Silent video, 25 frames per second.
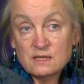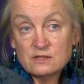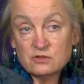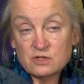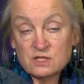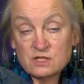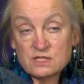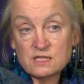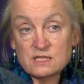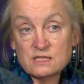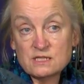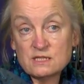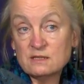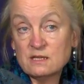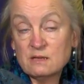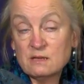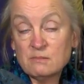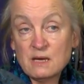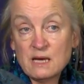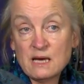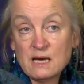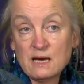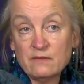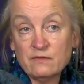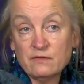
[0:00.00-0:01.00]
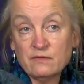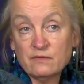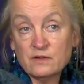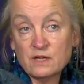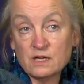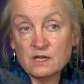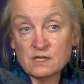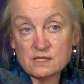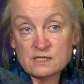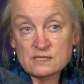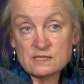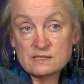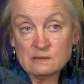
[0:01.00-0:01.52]
treated. And they may have
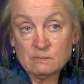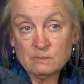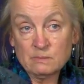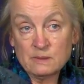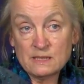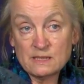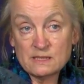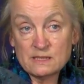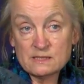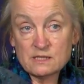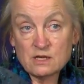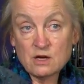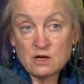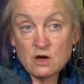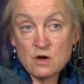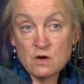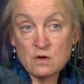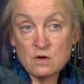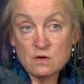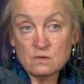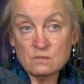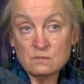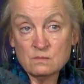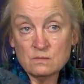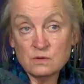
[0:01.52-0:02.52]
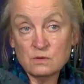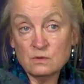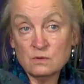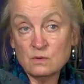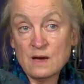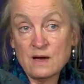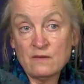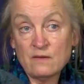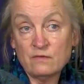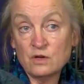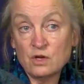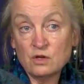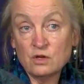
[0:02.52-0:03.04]
younger siblings at home who
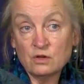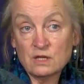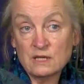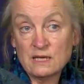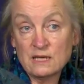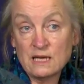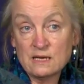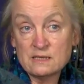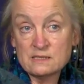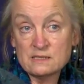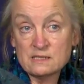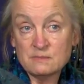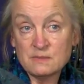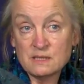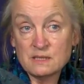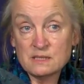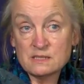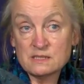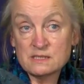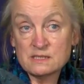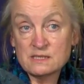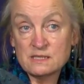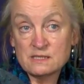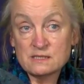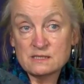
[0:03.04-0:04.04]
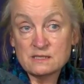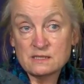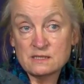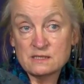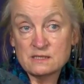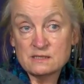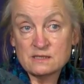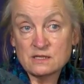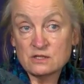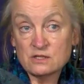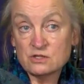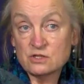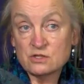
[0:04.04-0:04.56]
have locally endemic
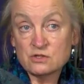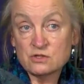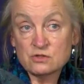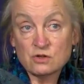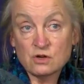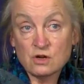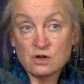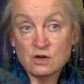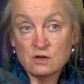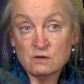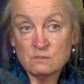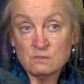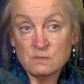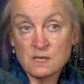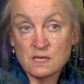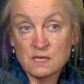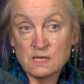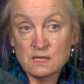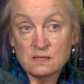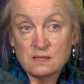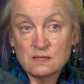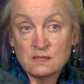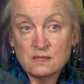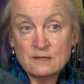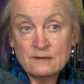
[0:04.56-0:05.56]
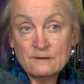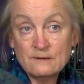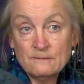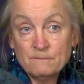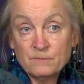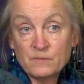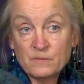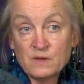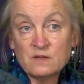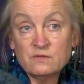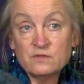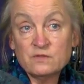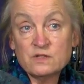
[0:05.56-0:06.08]
diseases such as trachoma
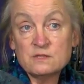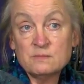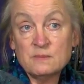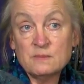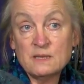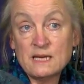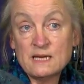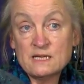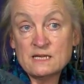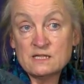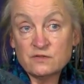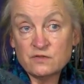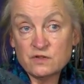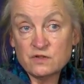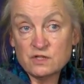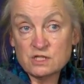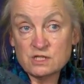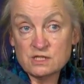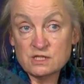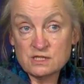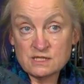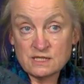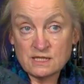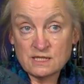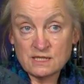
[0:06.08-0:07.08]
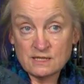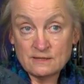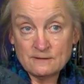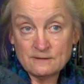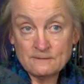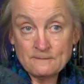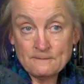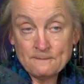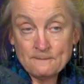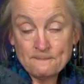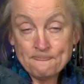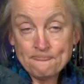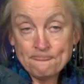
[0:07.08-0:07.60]
and vitamin A deficiency.
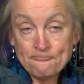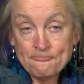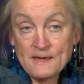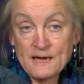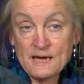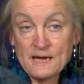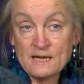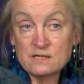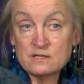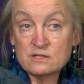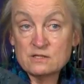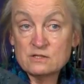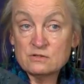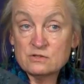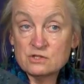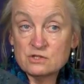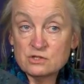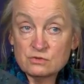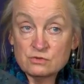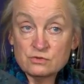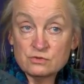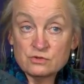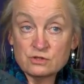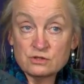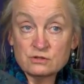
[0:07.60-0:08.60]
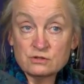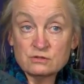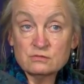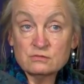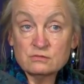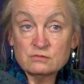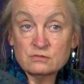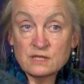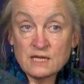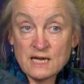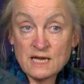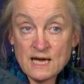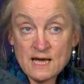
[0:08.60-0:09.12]
And
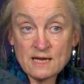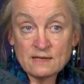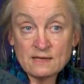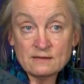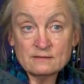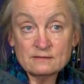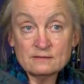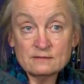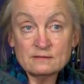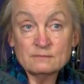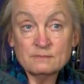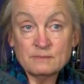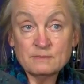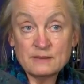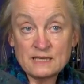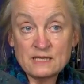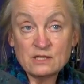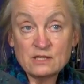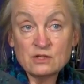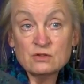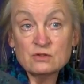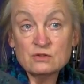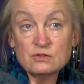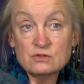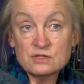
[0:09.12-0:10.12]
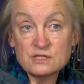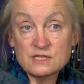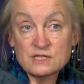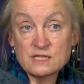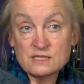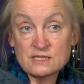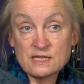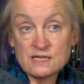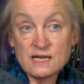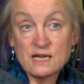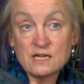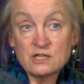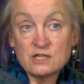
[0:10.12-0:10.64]
children can be used
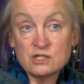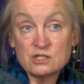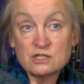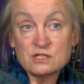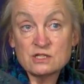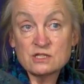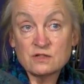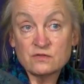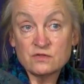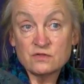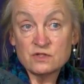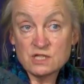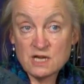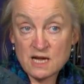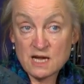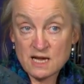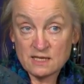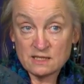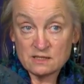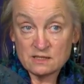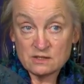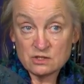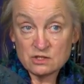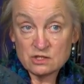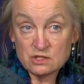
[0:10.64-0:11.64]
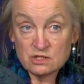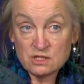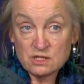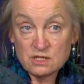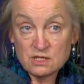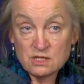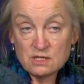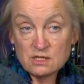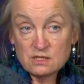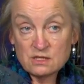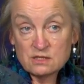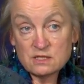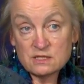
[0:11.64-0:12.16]
as agents of change
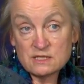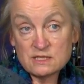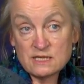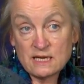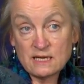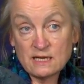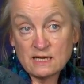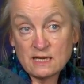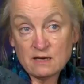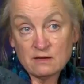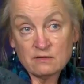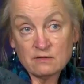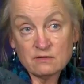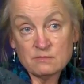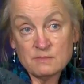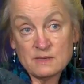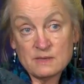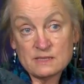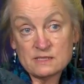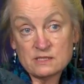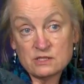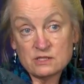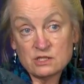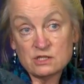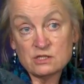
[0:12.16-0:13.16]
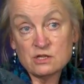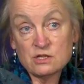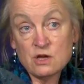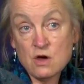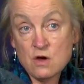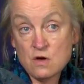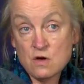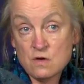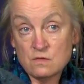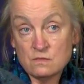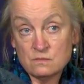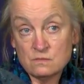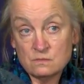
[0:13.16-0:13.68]
to take health messages
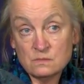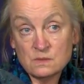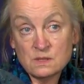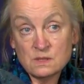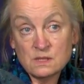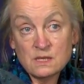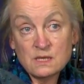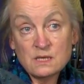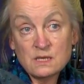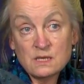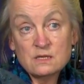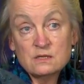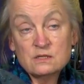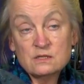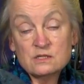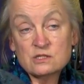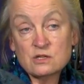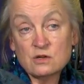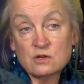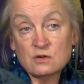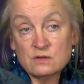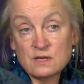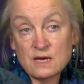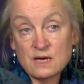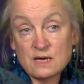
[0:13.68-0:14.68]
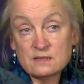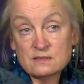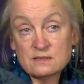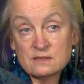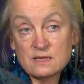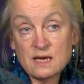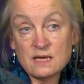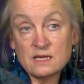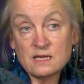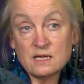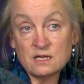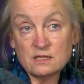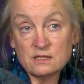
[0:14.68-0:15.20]
home so that
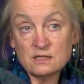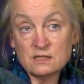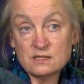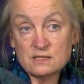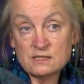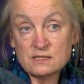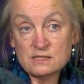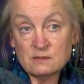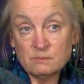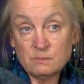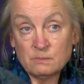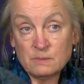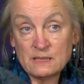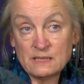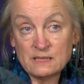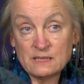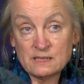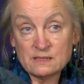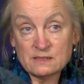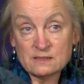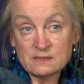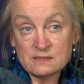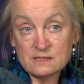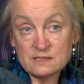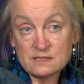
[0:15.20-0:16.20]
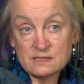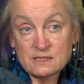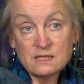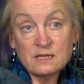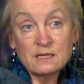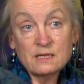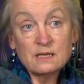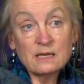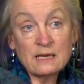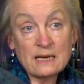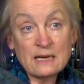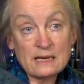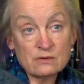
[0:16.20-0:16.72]
their younger siblings
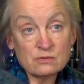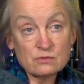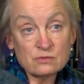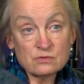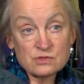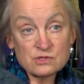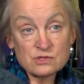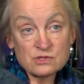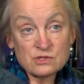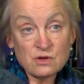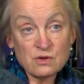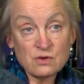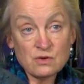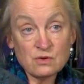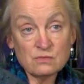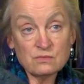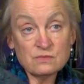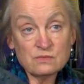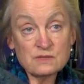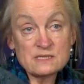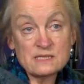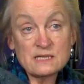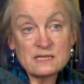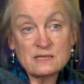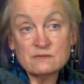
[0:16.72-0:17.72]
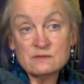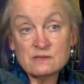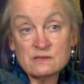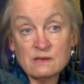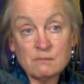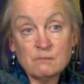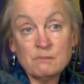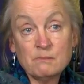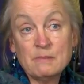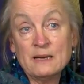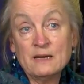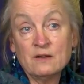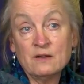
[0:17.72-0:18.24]
can also receive
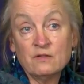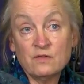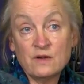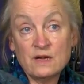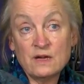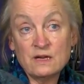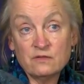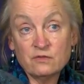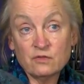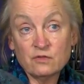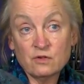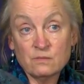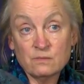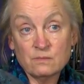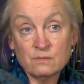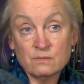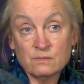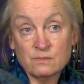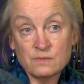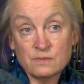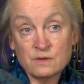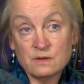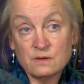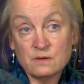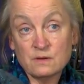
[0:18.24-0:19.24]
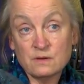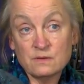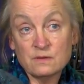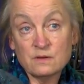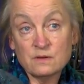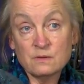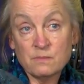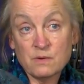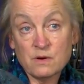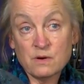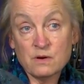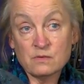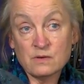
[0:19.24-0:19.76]
some benefit from the,
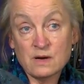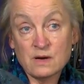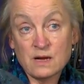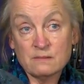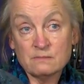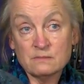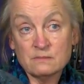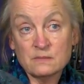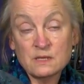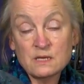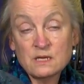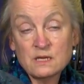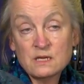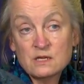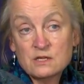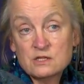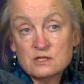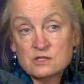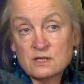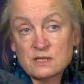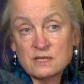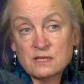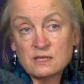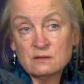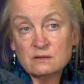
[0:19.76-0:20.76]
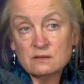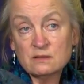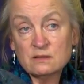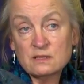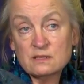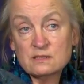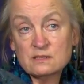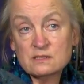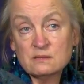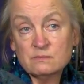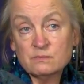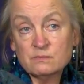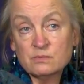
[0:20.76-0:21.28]
the program. So I think
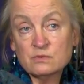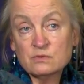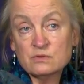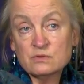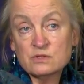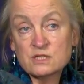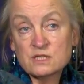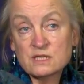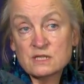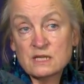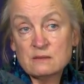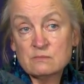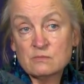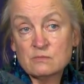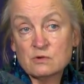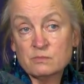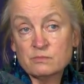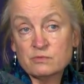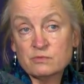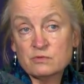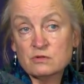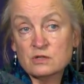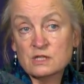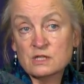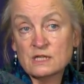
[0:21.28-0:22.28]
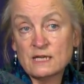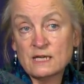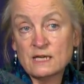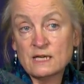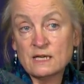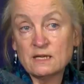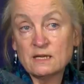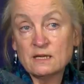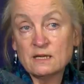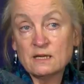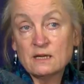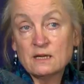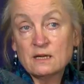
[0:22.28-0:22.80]
it's important to think more
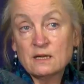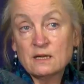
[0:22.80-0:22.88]
broadly